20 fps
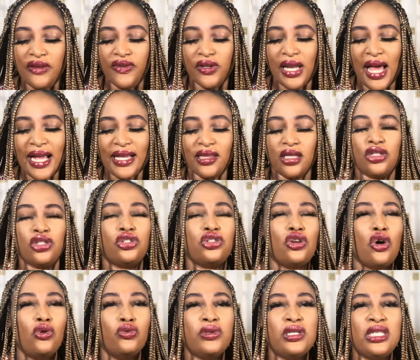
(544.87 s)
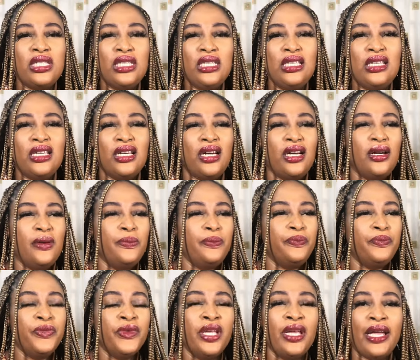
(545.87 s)
If you like the salty um,
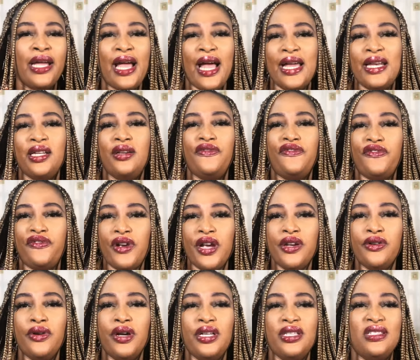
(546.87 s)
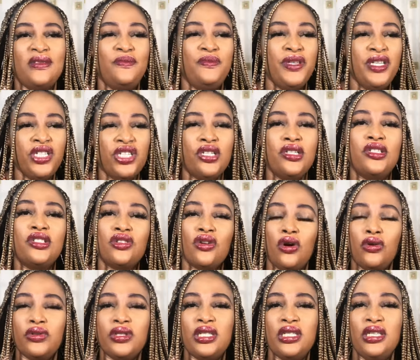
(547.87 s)
kind of fragrance, beachy,
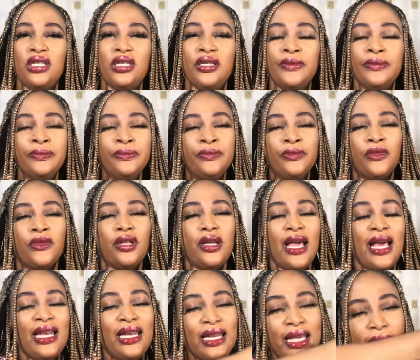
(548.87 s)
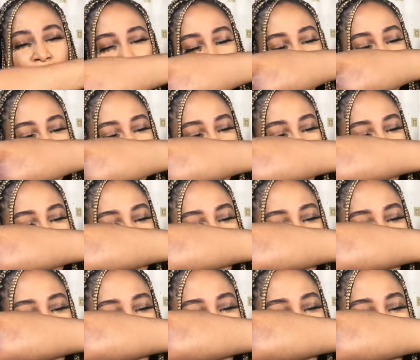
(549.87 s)
salty, a little,
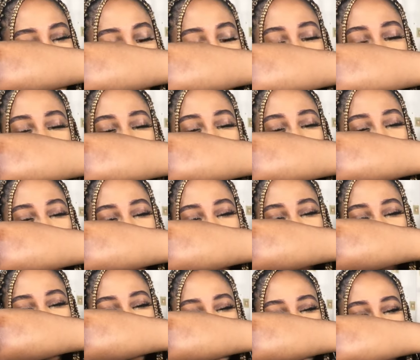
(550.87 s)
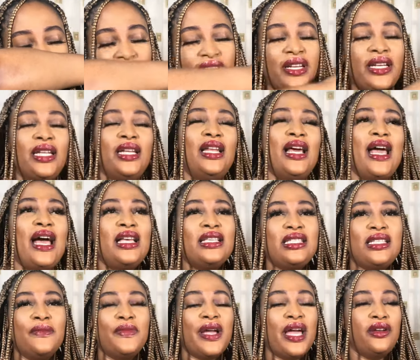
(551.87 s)
it doesn't have vanilla. It has
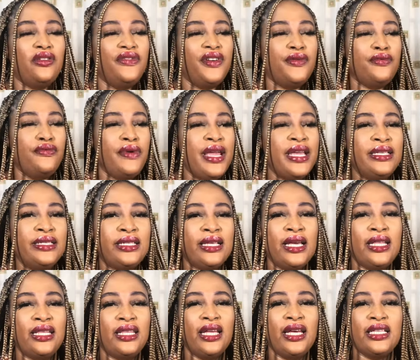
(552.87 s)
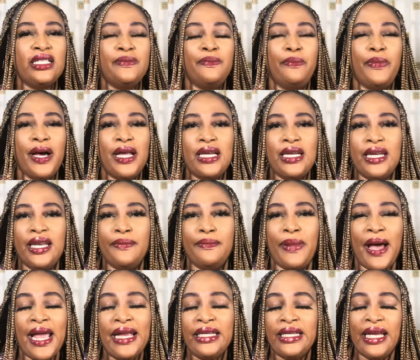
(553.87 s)
some kind of a raisin that is bind,
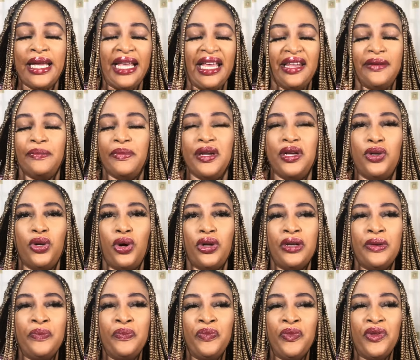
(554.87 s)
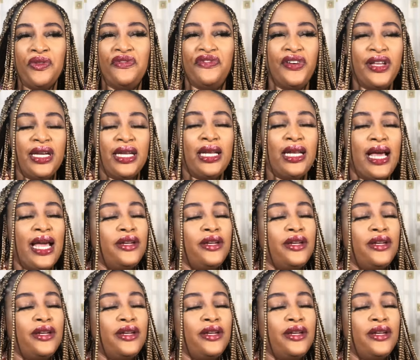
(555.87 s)
binding it, but not vanilla.